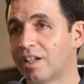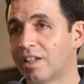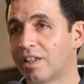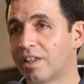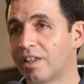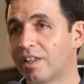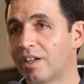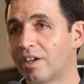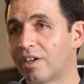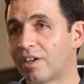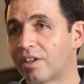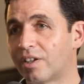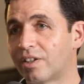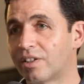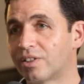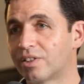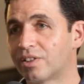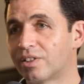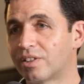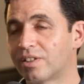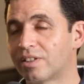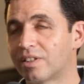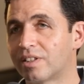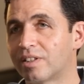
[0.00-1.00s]
They're
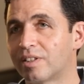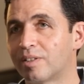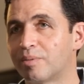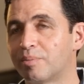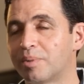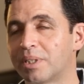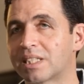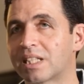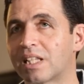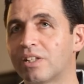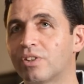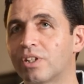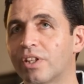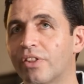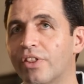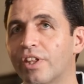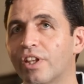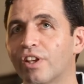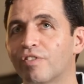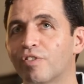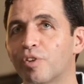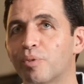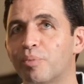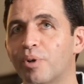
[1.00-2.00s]
uh, basically, you can
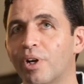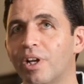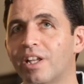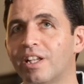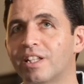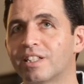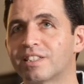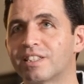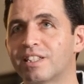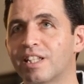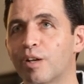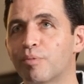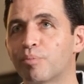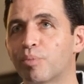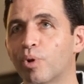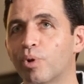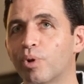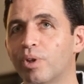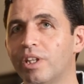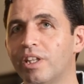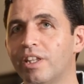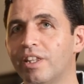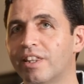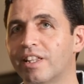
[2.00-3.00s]
think of the brain as the
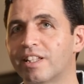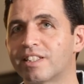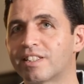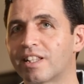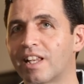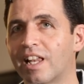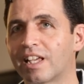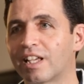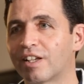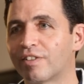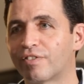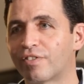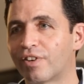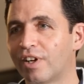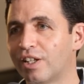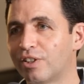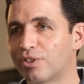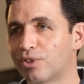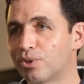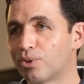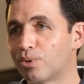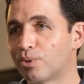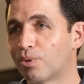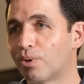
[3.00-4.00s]
employee that's like afraid
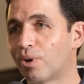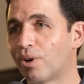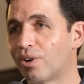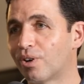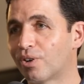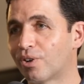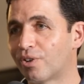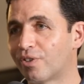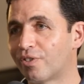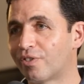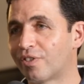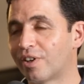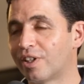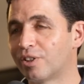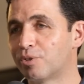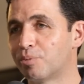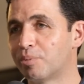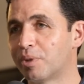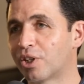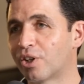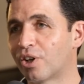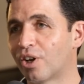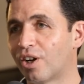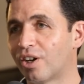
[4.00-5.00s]
to do wrong or afraid to
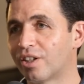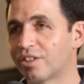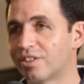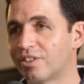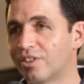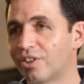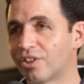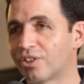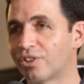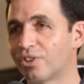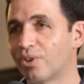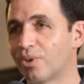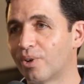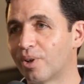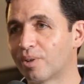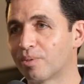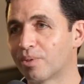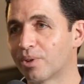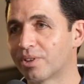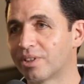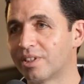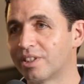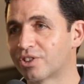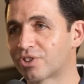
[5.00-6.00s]
be caught, not knowing
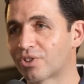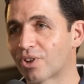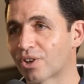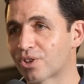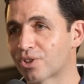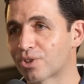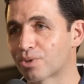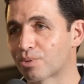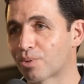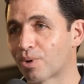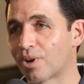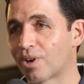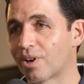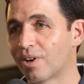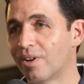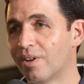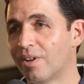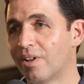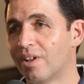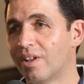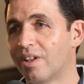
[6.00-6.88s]
what instructions were.